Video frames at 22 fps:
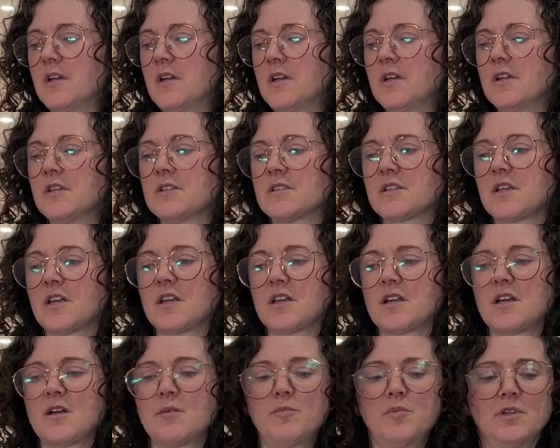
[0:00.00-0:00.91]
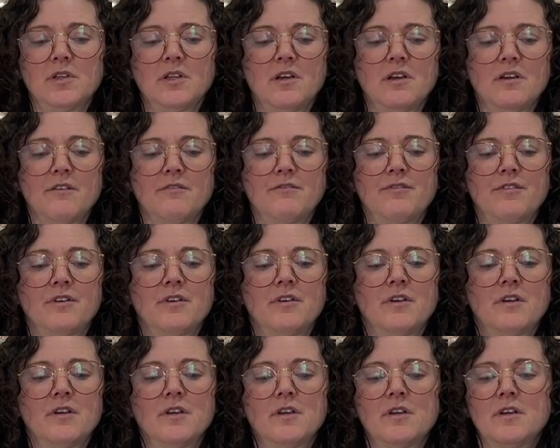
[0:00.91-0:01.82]
It's got a couple of
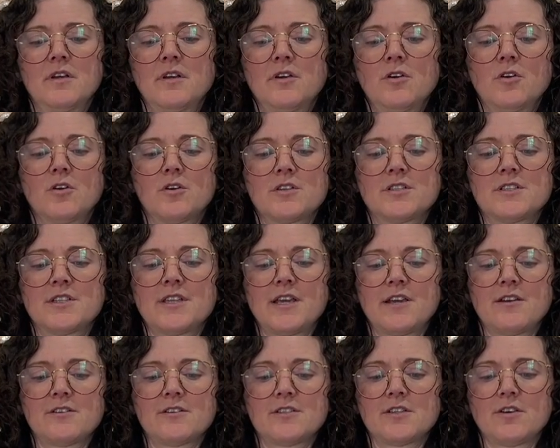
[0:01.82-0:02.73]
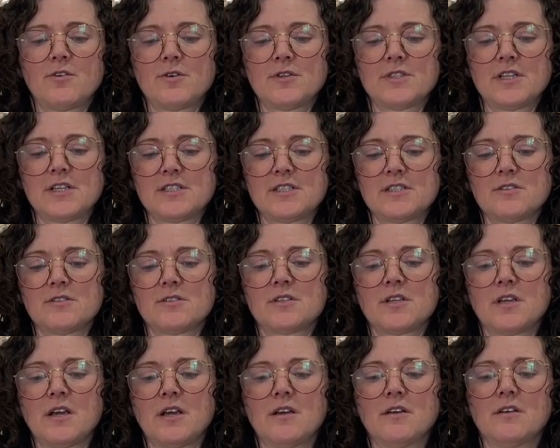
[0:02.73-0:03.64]
hooks there so it doesn't
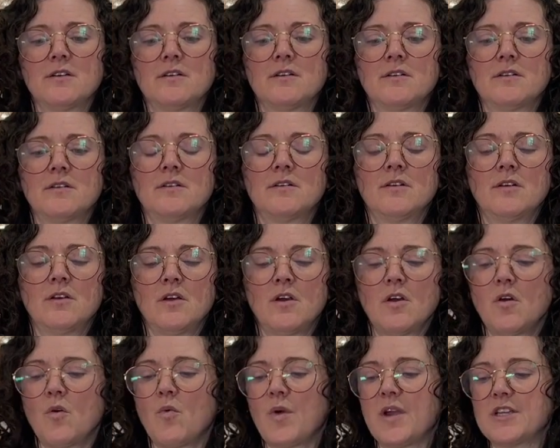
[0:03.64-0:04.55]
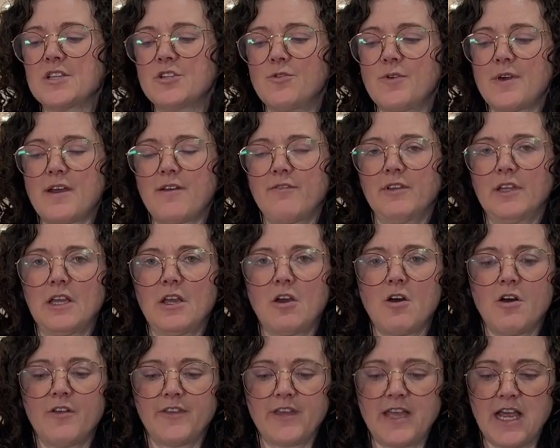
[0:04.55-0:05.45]
weigh too heavily
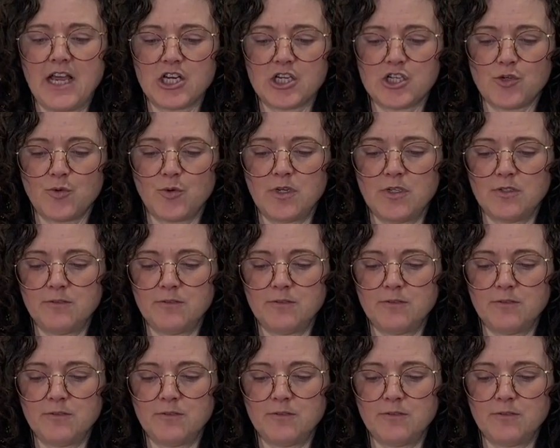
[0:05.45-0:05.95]
on the actual